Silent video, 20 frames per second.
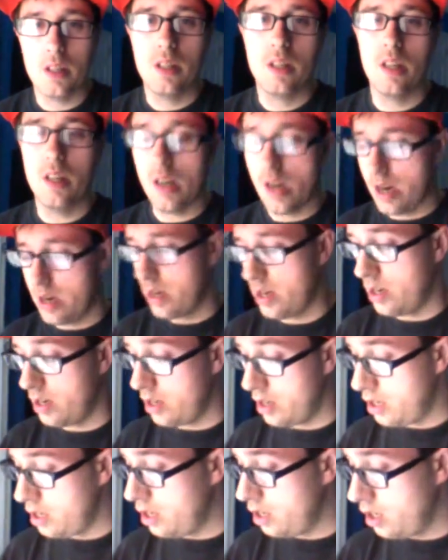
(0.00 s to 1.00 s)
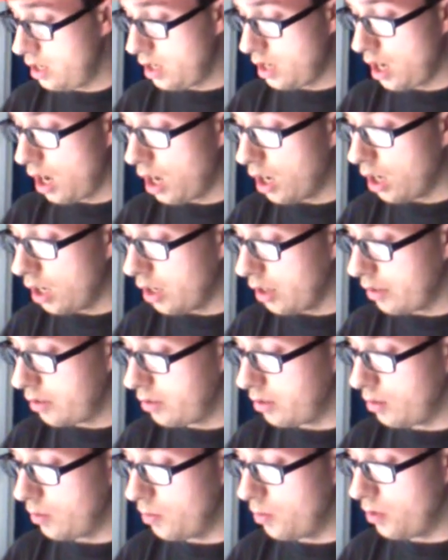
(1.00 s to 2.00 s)
Canadian,
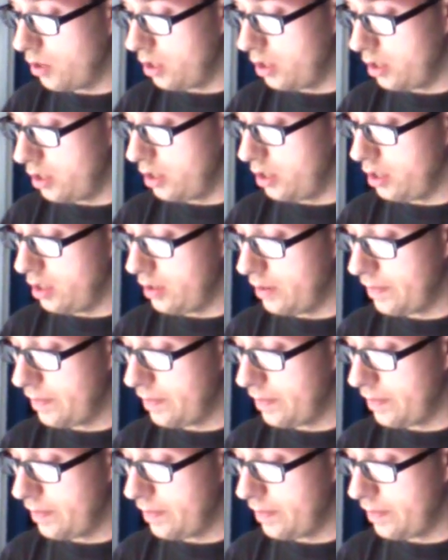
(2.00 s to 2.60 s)
awesome one